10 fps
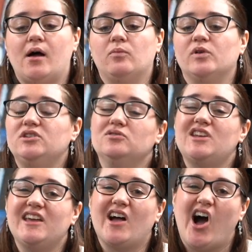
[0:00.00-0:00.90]
When you
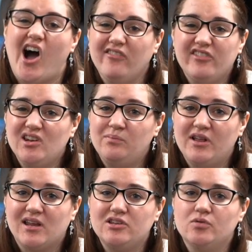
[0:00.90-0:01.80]
take off in a
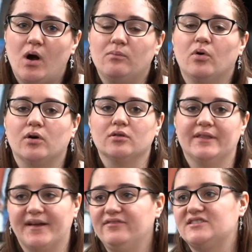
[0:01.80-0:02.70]
plane, you want more
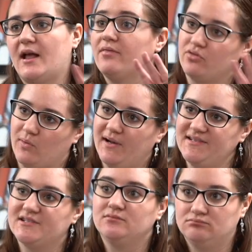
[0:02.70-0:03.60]
lift and
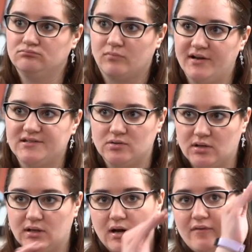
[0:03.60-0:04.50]
thrust, right? So you
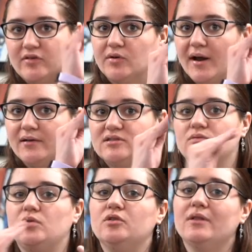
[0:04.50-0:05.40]
can get off the ground. And
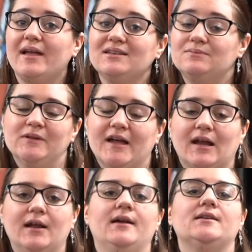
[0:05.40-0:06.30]
when you land a
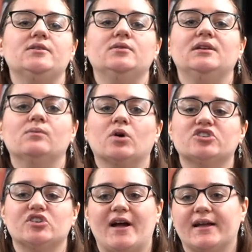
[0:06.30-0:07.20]
plane, you need more
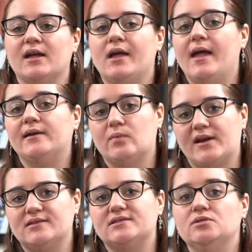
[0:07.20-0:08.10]
drag and
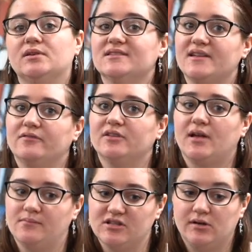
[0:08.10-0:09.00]
weight so you can safely
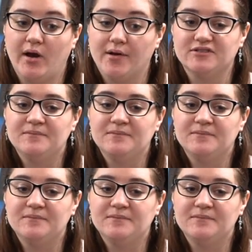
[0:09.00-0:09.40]
come to the ground.